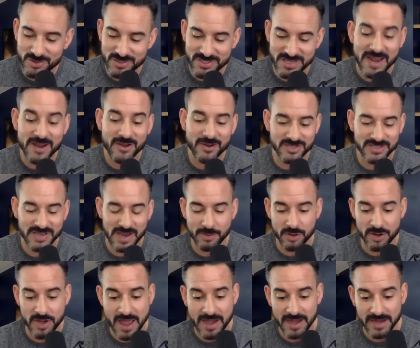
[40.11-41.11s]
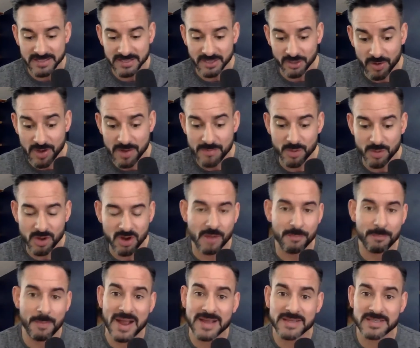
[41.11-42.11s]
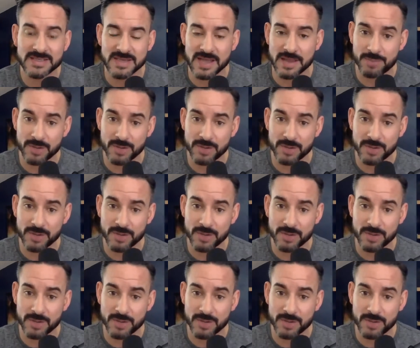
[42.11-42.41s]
Psycho-Cybernetics, a great book on mindset.